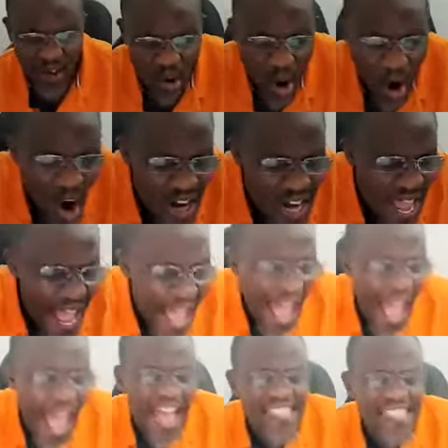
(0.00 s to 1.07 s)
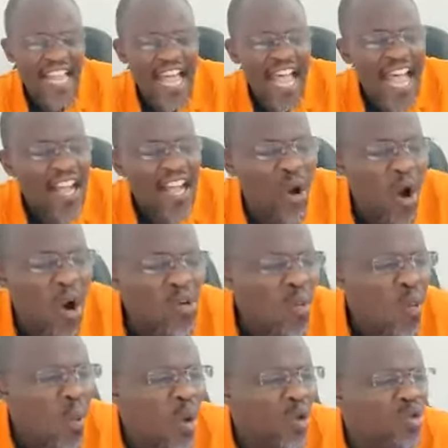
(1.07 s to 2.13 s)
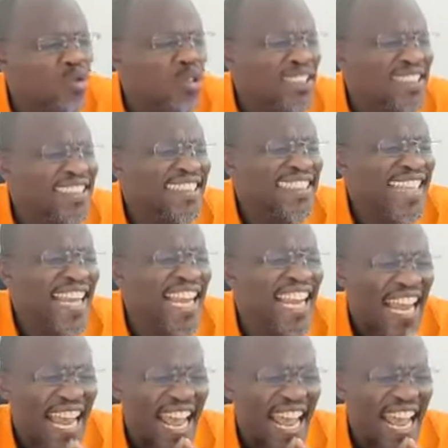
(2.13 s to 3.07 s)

God has, God want to take